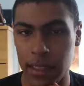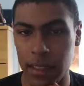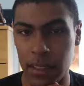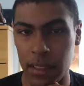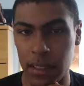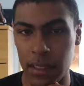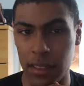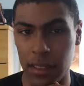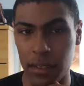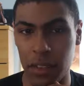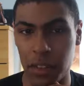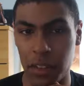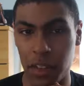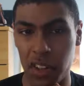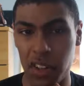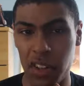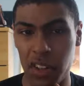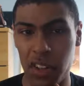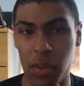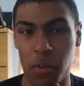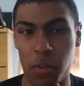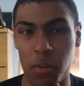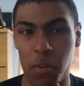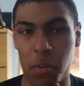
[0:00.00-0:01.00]
I see, so
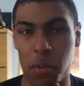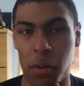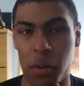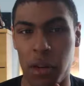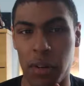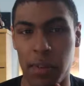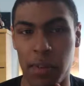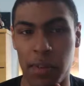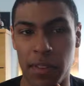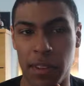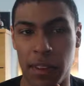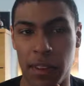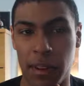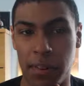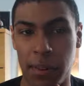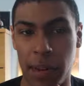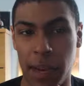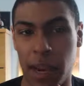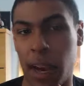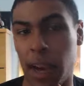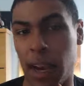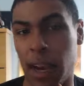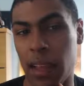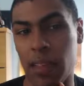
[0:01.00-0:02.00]
you're the one
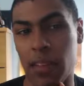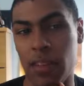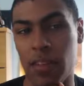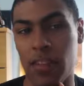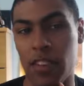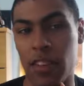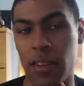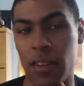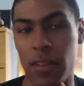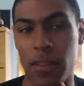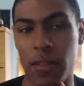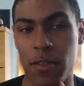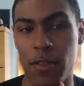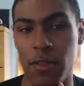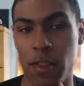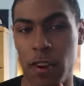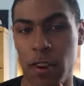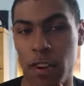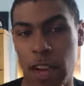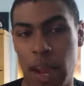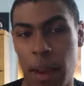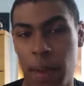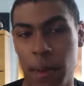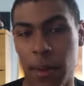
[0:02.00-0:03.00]
behind the series of
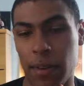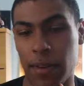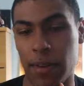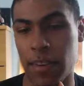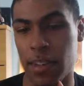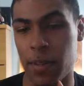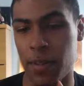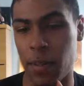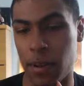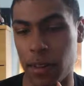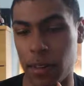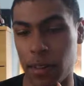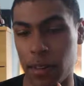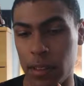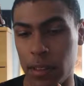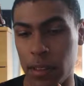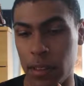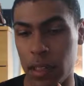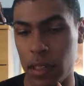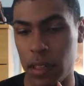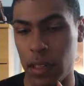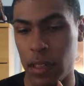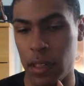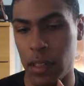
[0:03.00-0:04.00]
strange happenings in these
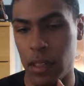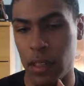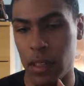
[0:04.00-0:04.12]
parts.